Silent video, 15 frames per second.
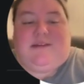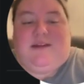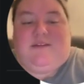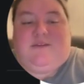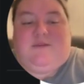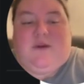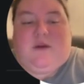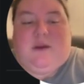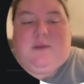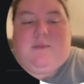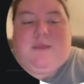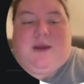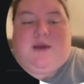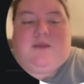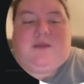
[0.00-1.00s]
It's very
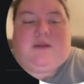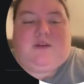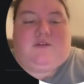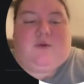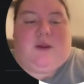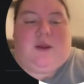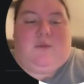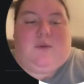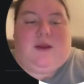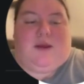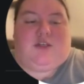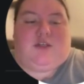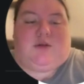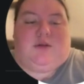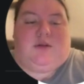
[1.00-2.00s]
math and it's very
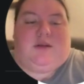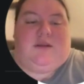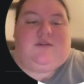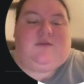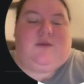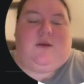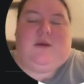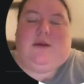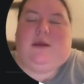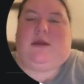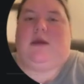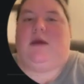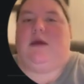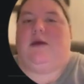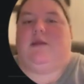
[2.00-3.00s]
rational and it's very
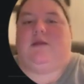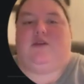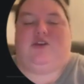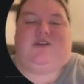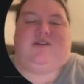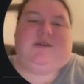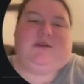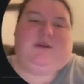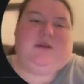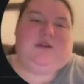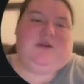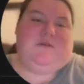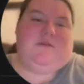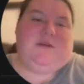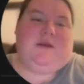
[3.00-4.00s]
logistically
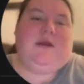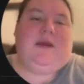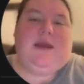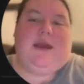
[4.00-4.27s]
driven.